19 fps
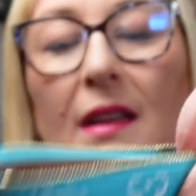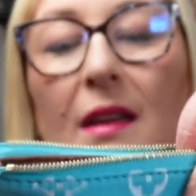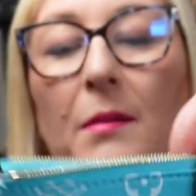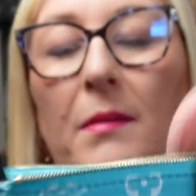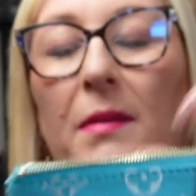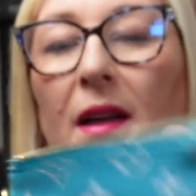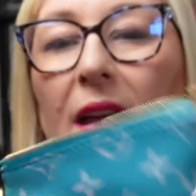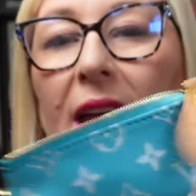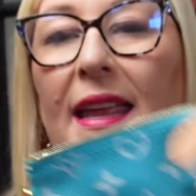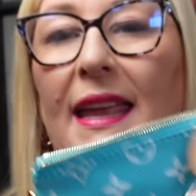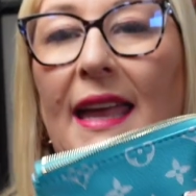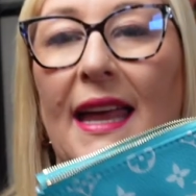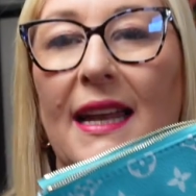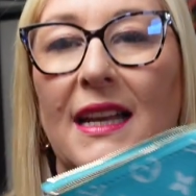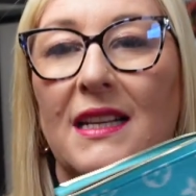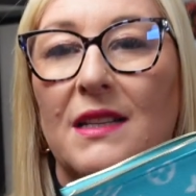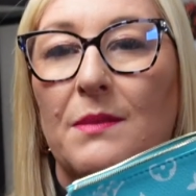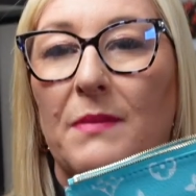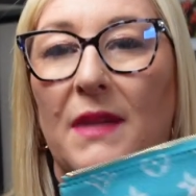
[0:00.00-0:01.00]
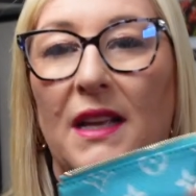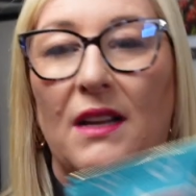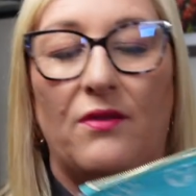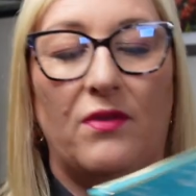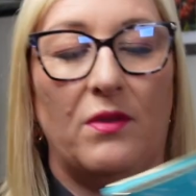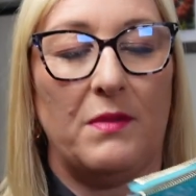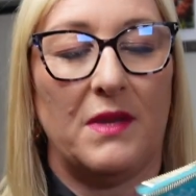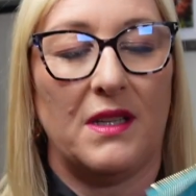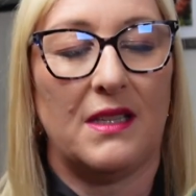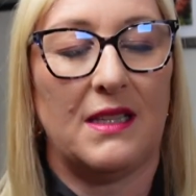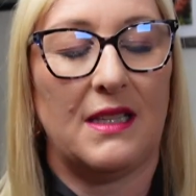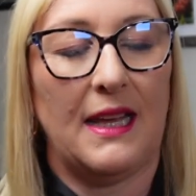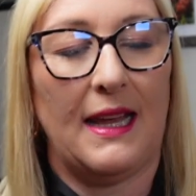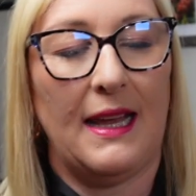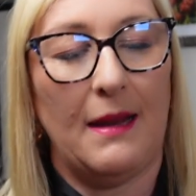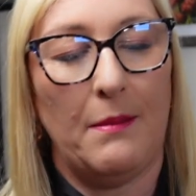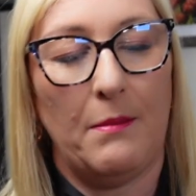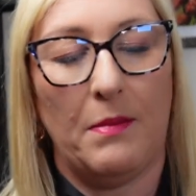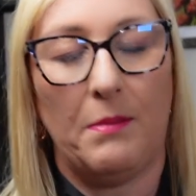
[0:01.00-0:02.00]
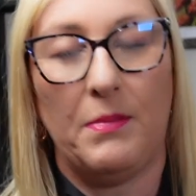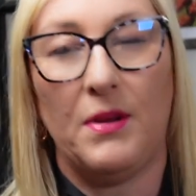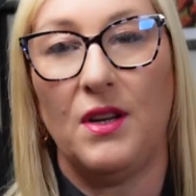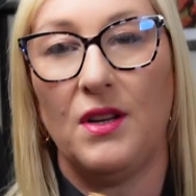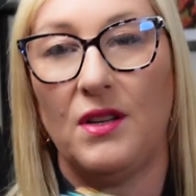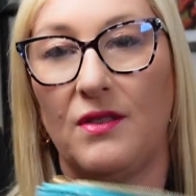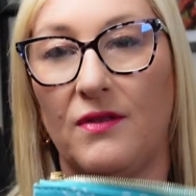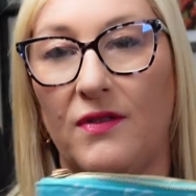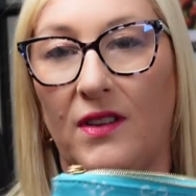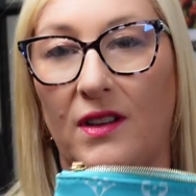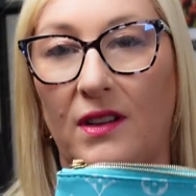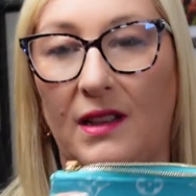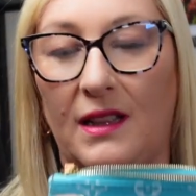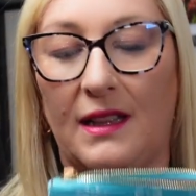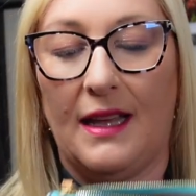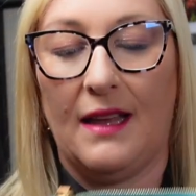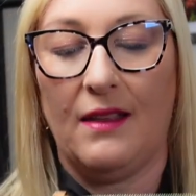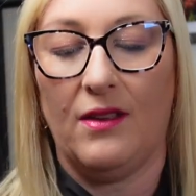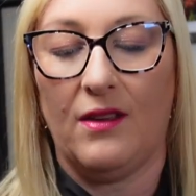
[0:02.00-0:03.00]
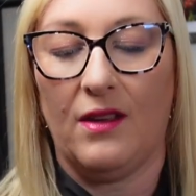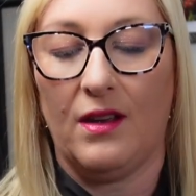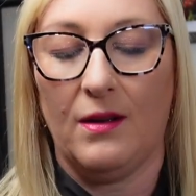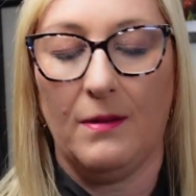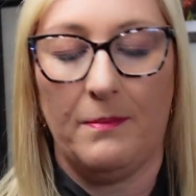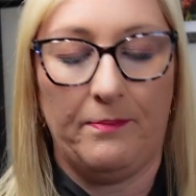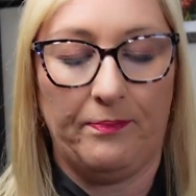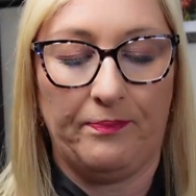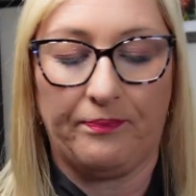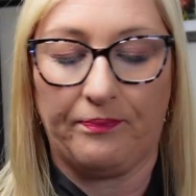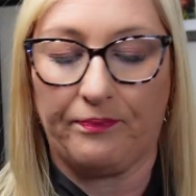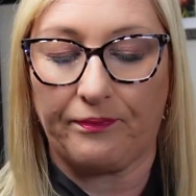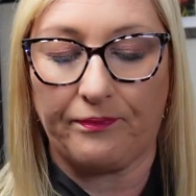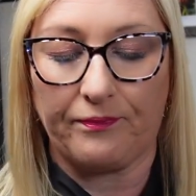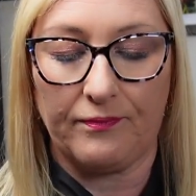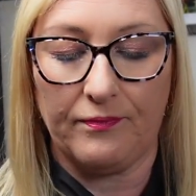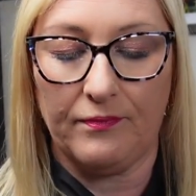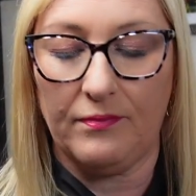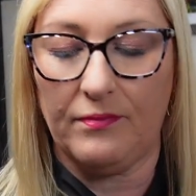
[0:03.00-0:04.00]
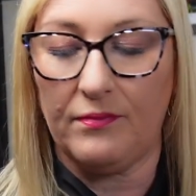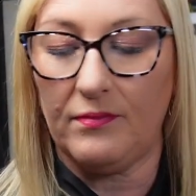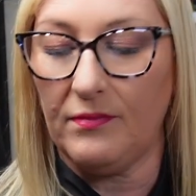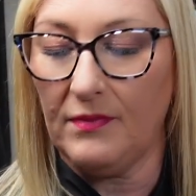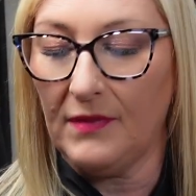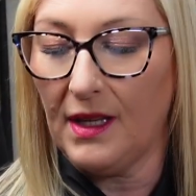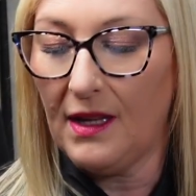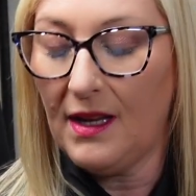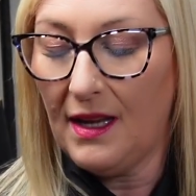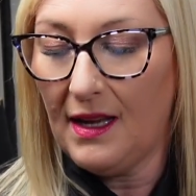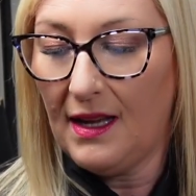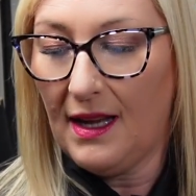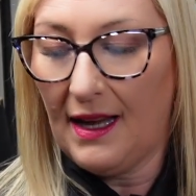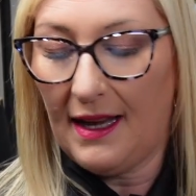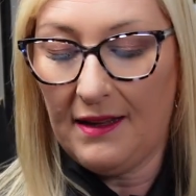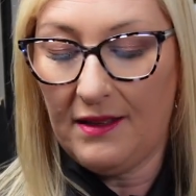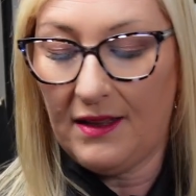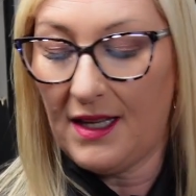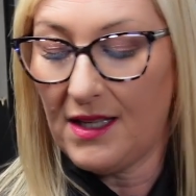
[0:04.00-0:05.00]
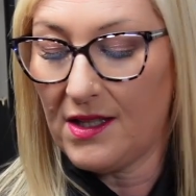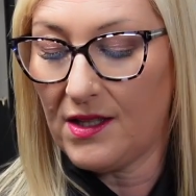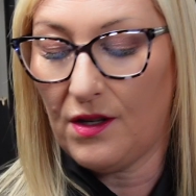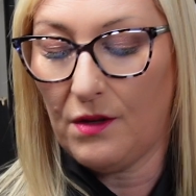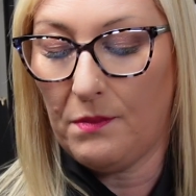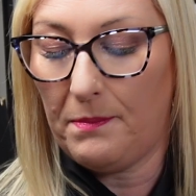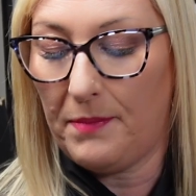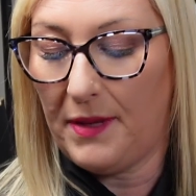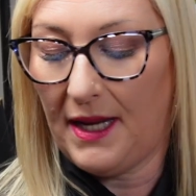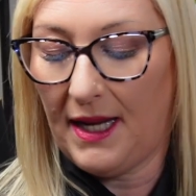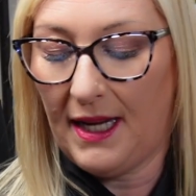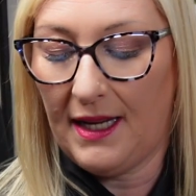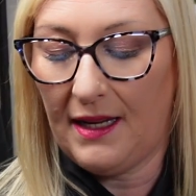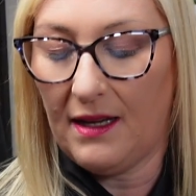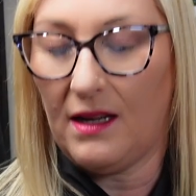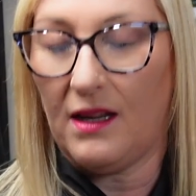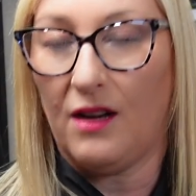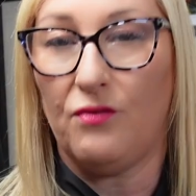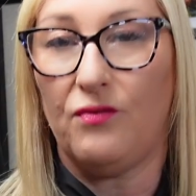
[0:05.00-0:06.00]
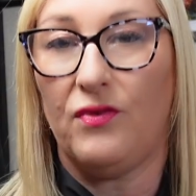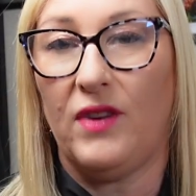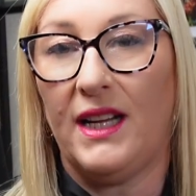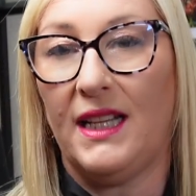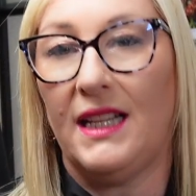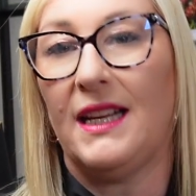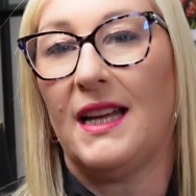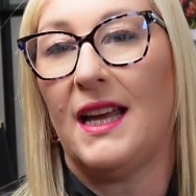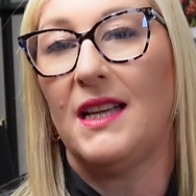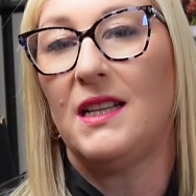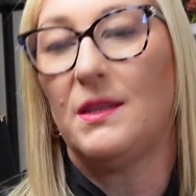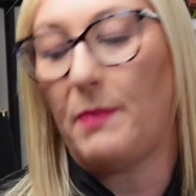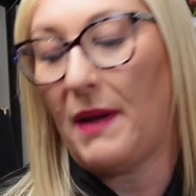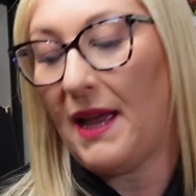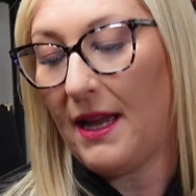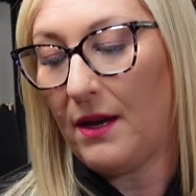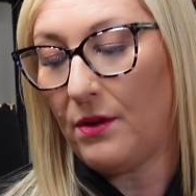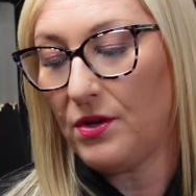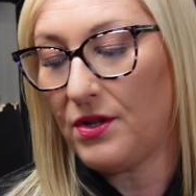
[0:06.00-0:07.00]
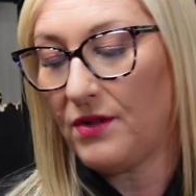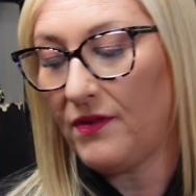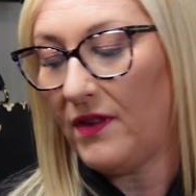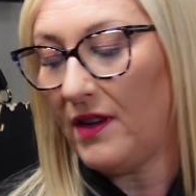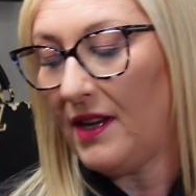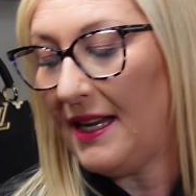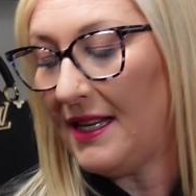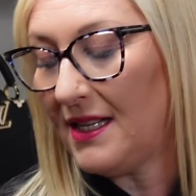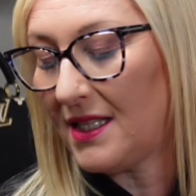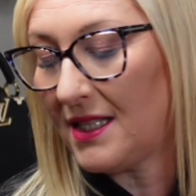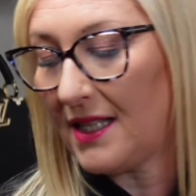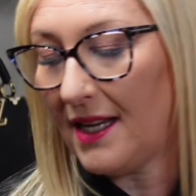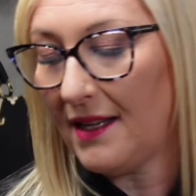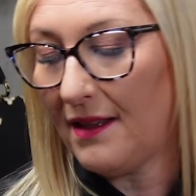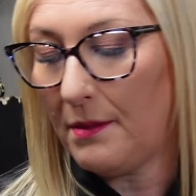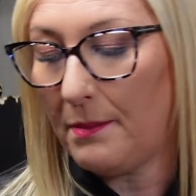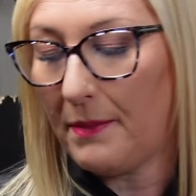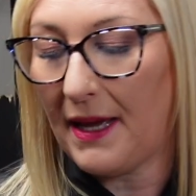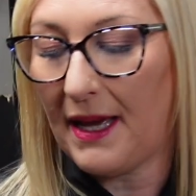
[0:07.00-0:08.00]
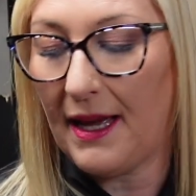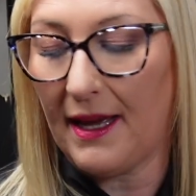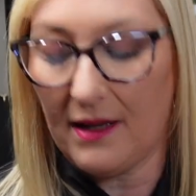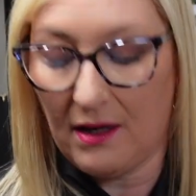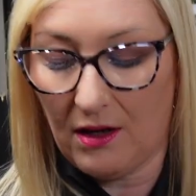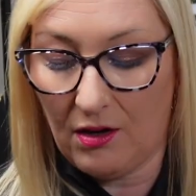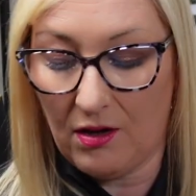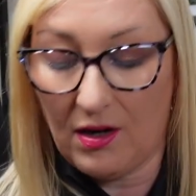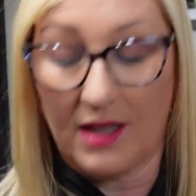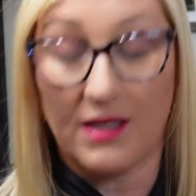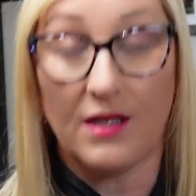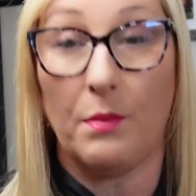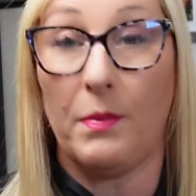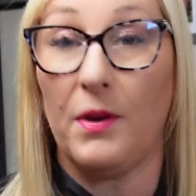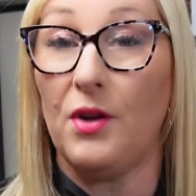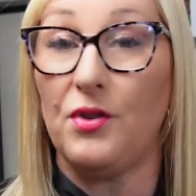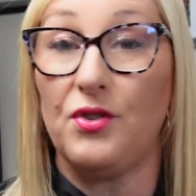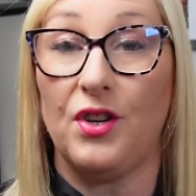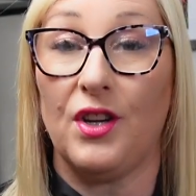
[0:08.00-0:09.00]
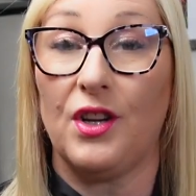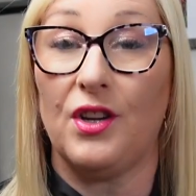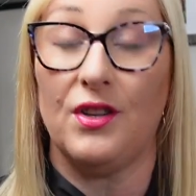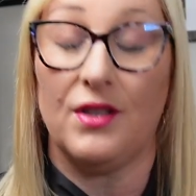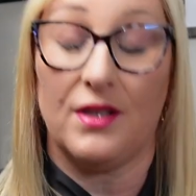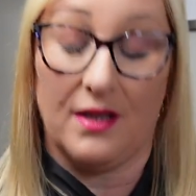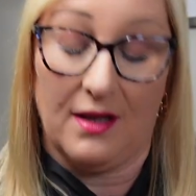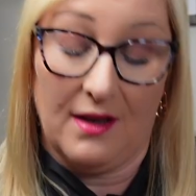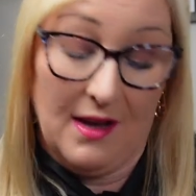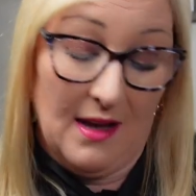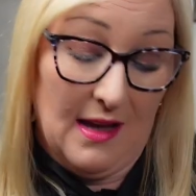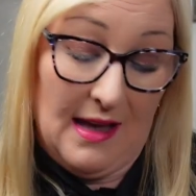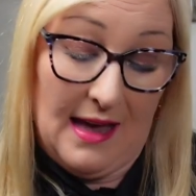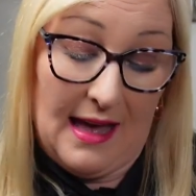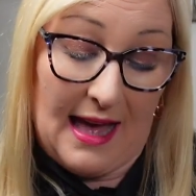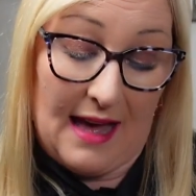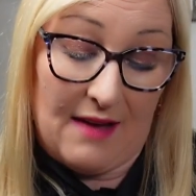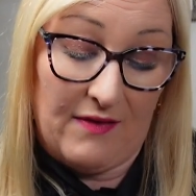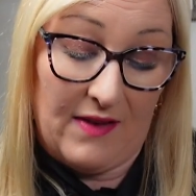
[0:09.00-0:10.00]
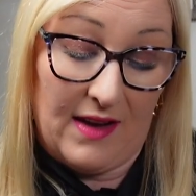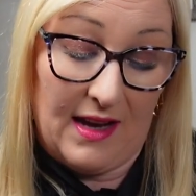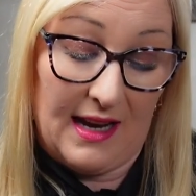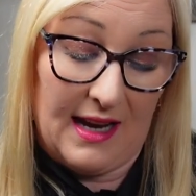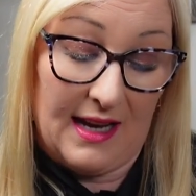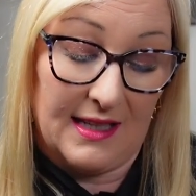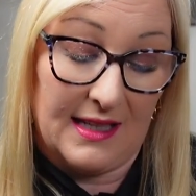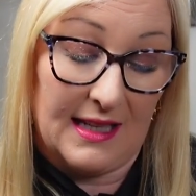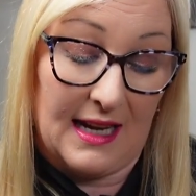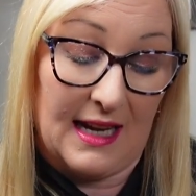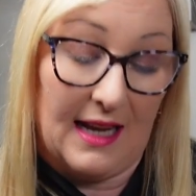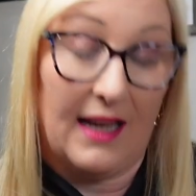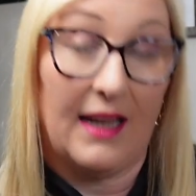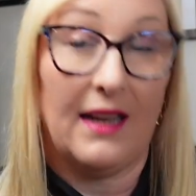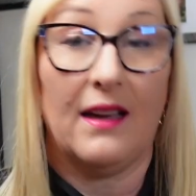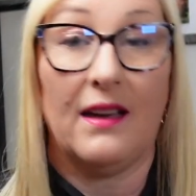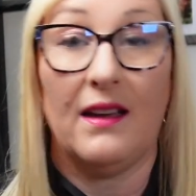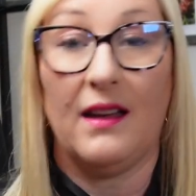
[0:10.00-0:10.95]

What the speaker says: but again it's made from the same beautiful leather. And this could be a really nice pouch for inside the bag, or I suppose you could have it as a